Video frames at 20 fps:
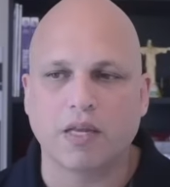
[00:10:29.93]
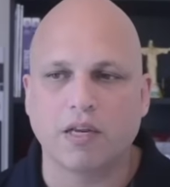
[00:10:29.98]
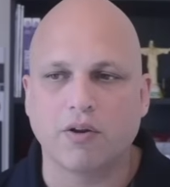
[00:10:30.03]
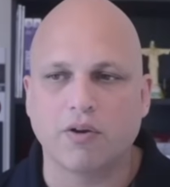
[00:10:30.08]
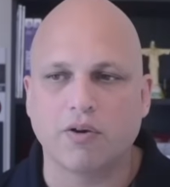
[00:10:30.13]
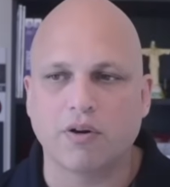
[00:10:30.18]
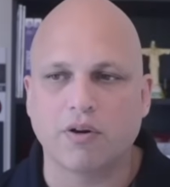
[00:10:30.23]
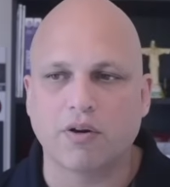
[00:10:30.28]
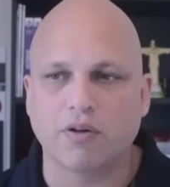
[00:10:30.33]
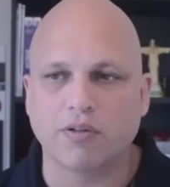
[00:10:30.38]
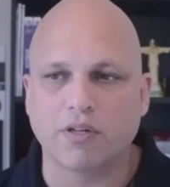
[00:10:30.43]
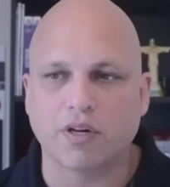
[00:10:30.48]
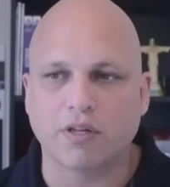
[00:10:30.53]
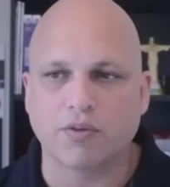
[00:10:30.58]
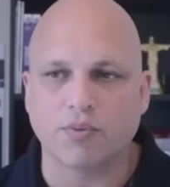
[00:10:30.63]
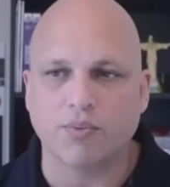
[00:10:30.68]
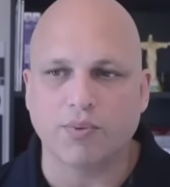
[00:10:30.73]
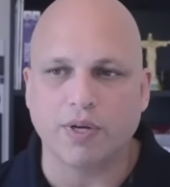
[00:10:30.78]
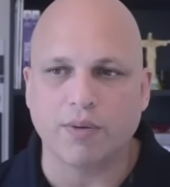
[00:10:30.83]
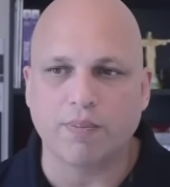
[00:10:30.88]

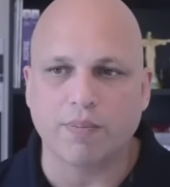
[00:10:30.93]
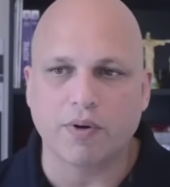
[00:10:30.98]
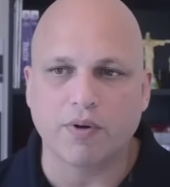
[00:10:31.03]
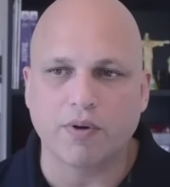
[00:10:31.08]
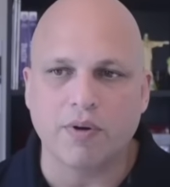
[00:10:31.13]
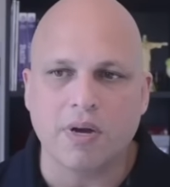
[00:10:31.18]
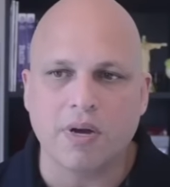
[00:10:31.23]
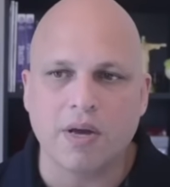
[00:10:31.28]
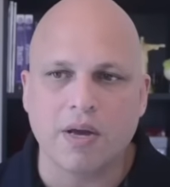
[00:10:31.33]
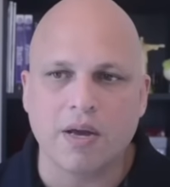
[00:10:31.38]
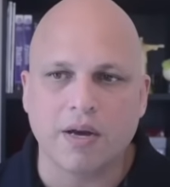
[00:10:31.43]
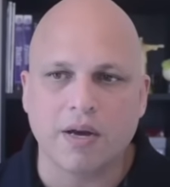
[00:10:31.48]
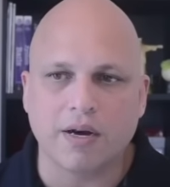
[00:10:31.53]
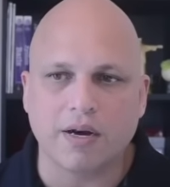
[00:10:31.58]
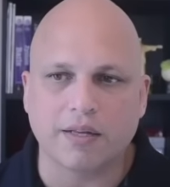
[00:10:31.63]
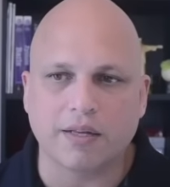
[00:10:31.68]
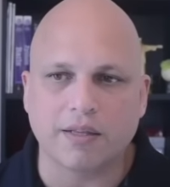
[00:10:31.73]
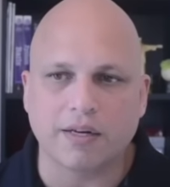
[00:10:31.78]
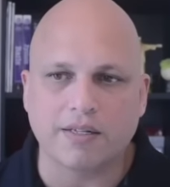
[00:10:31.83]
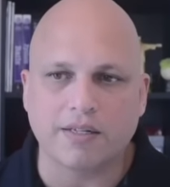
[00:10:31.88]
local.repo
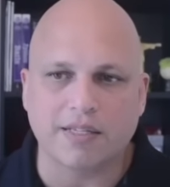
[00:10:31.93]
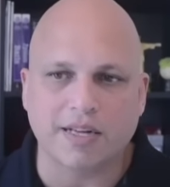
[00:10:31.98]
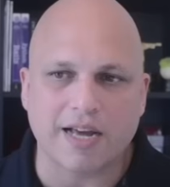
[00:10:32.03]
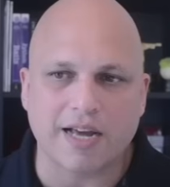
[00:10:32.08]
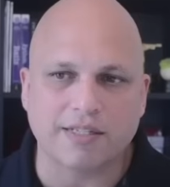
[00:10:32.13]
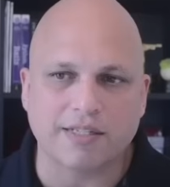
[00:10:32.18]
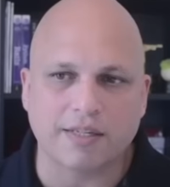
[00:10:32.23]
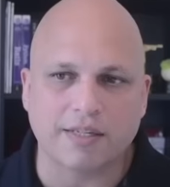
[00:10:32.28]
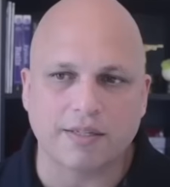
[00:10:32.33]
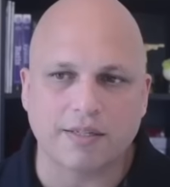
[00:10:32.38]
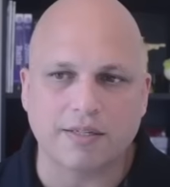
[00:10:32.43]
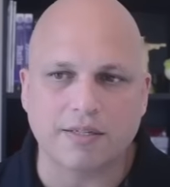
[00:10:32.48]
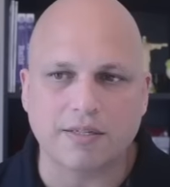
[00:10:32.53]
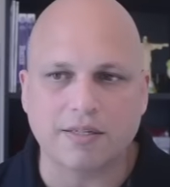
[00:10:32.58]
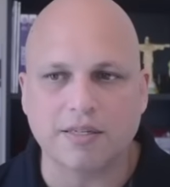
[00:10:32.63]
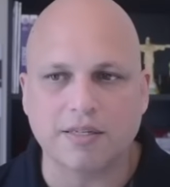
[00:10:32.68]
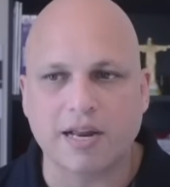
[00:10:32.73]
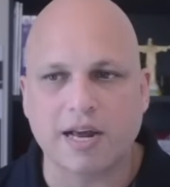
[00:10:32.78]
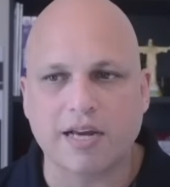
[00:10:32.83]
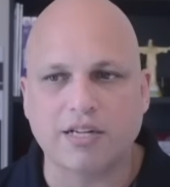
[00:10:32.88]
under
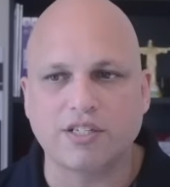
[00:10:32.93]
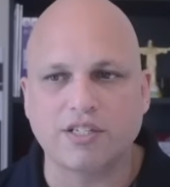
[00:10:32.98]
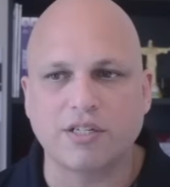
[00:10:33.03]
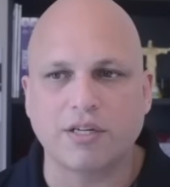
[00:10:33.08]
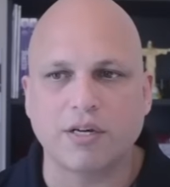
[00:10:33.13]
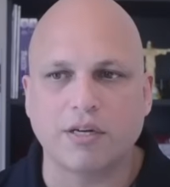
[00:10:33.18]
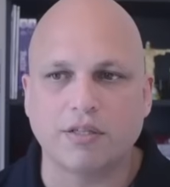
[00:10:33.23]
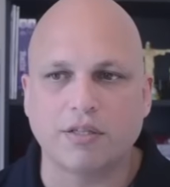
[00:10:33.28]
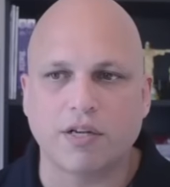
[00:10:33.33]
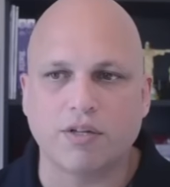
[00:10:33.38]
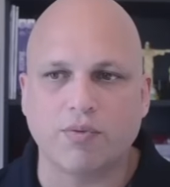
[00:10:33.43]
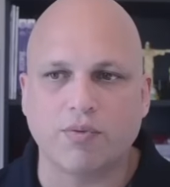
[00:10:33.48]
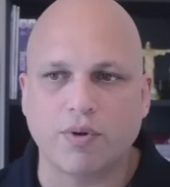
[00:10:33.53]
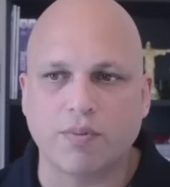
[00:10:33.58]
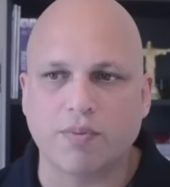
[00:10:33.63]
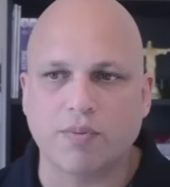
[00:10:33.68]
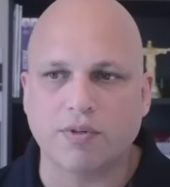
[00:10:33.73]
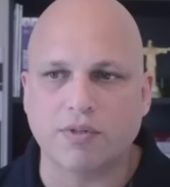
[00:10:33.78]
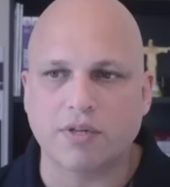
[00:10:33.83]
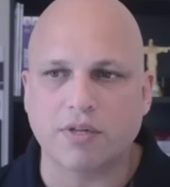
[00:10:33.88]

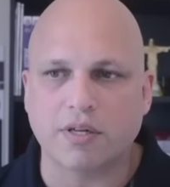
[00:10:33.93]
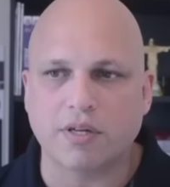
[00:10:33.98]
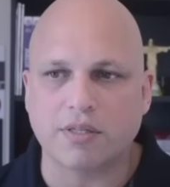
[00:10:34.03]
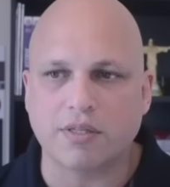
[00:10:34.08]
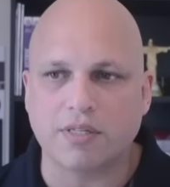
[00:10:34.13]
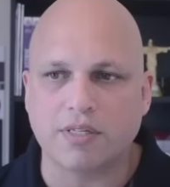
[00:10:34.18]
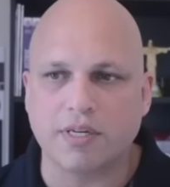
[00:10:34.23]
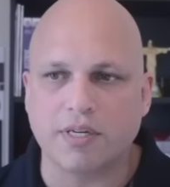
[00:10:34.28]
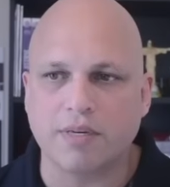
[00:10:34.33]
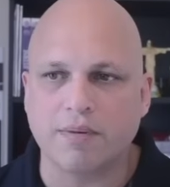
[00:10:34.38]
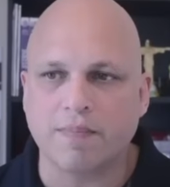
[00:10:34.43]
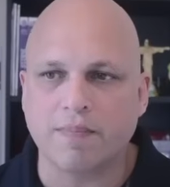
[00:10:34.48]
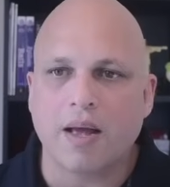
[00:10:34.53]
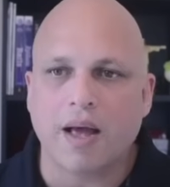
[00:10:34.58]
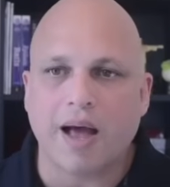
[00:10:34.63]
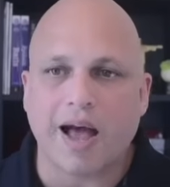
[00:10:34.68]
/etc/yan.repos.d.